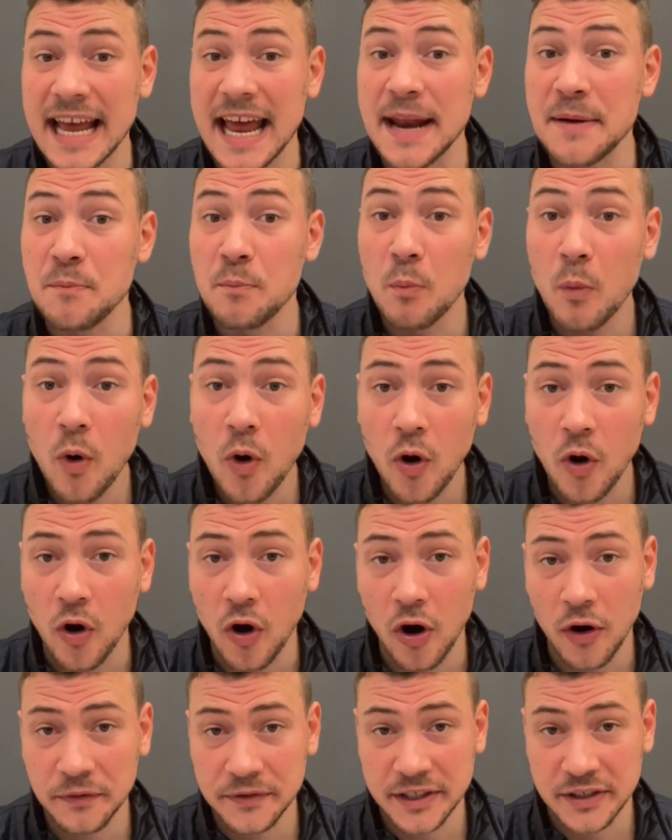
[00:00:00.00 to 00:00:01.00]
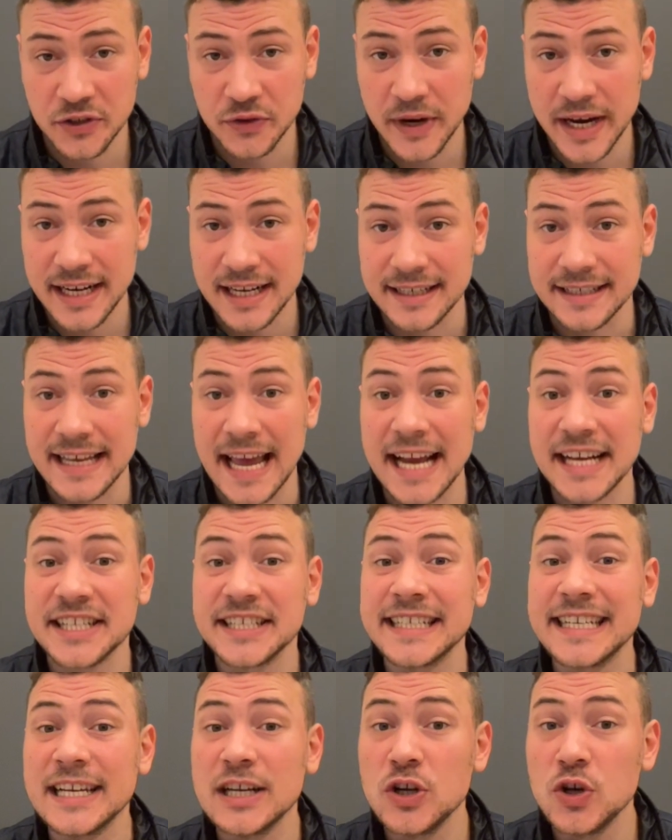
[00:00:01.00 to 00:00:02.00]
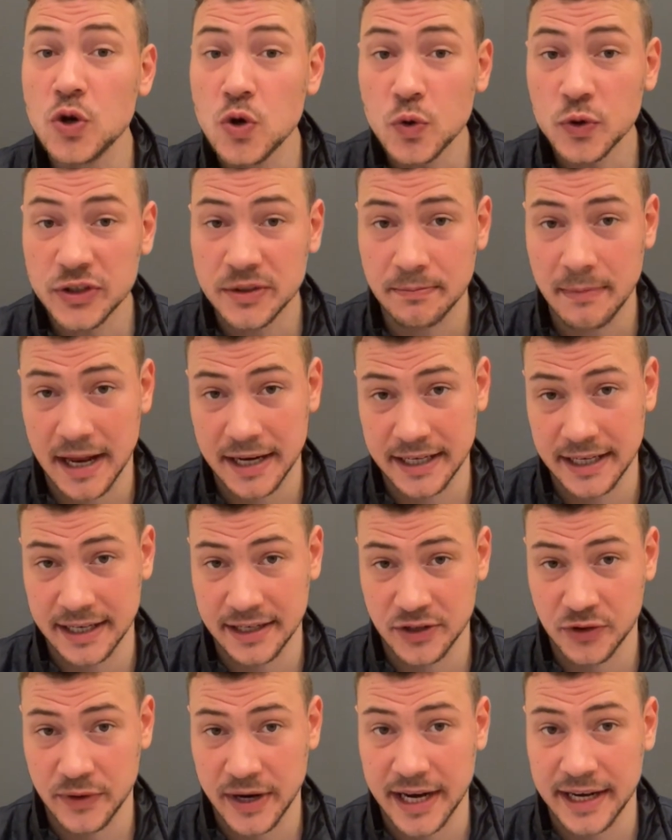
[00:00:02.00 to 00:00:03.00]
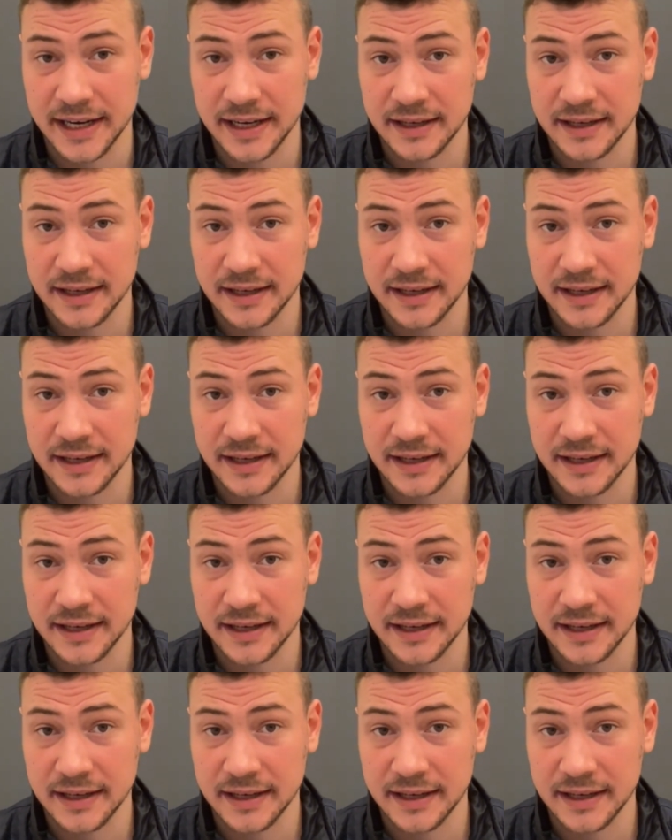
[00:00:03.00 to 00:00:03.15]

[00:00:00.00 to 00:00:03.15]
and more of the traders actually lose money in trading,